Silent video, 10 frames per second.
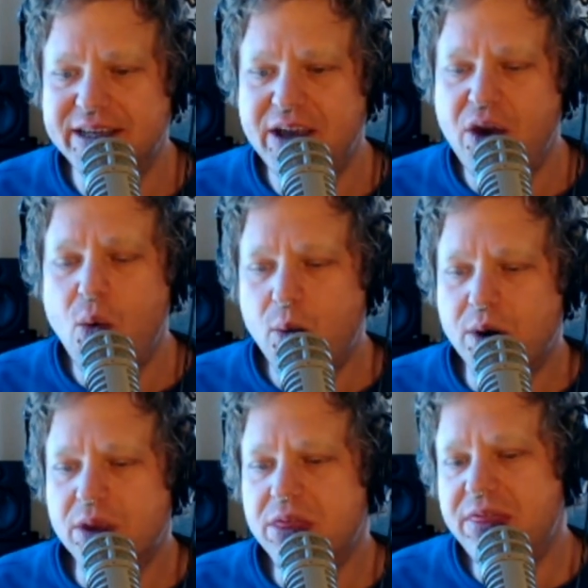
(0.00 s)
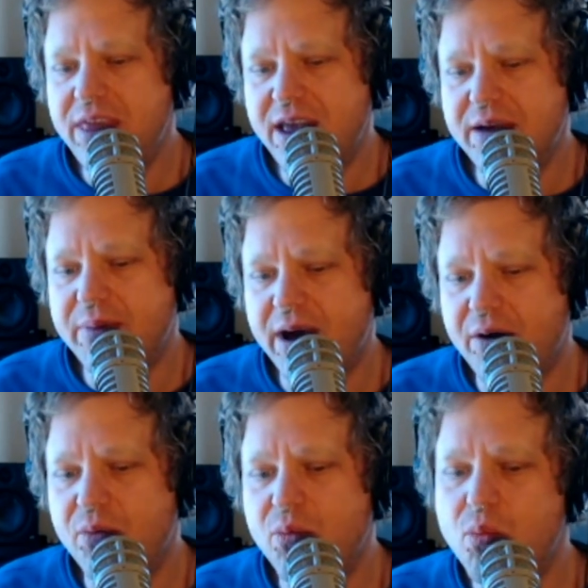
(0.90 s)
or think about
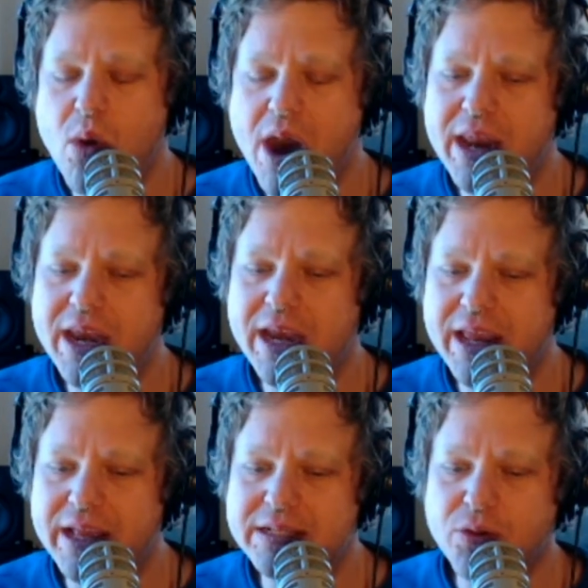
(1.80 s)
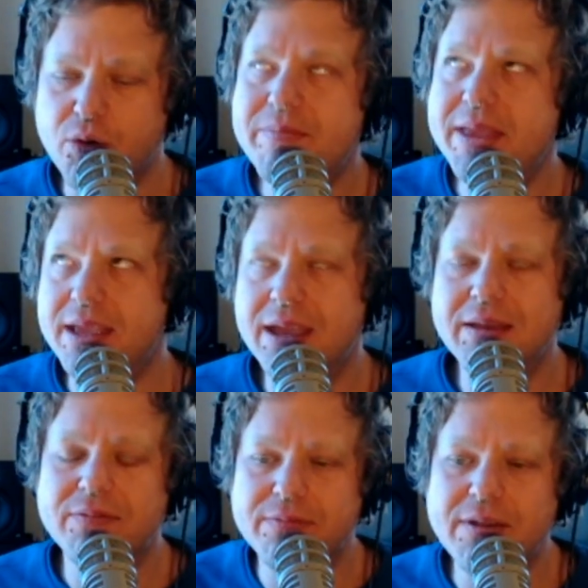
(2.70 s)
what it is or be
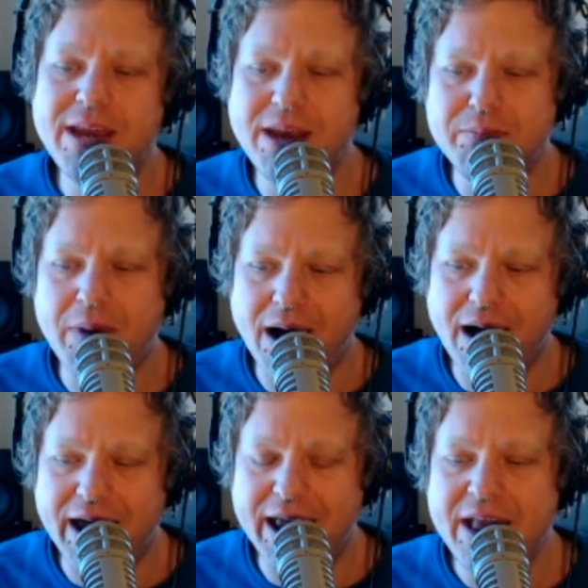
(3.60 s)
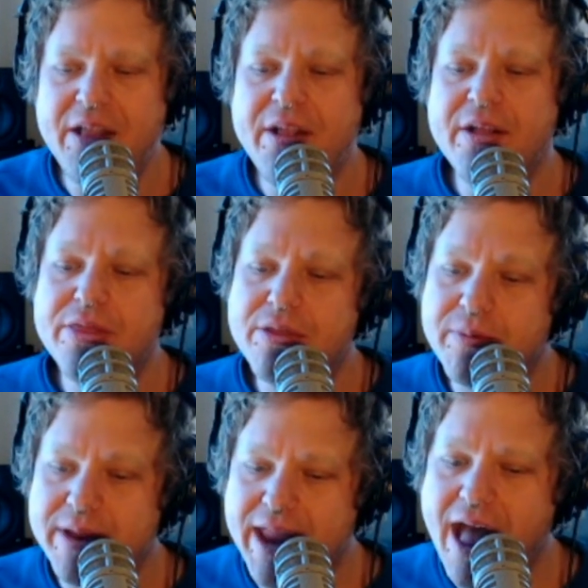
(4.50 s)
confronted by the
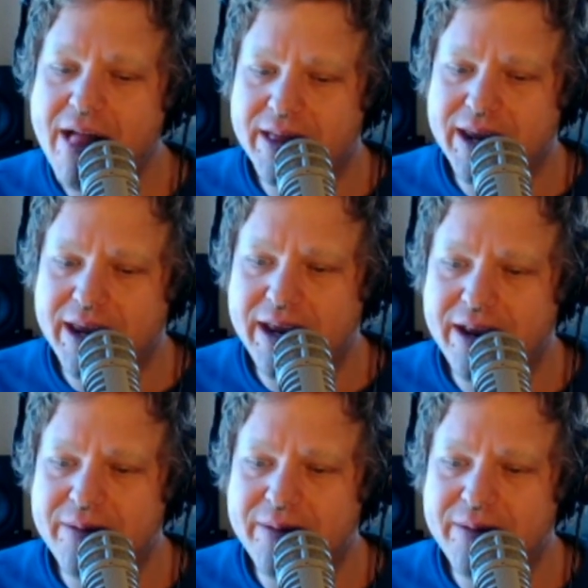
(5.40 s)
reality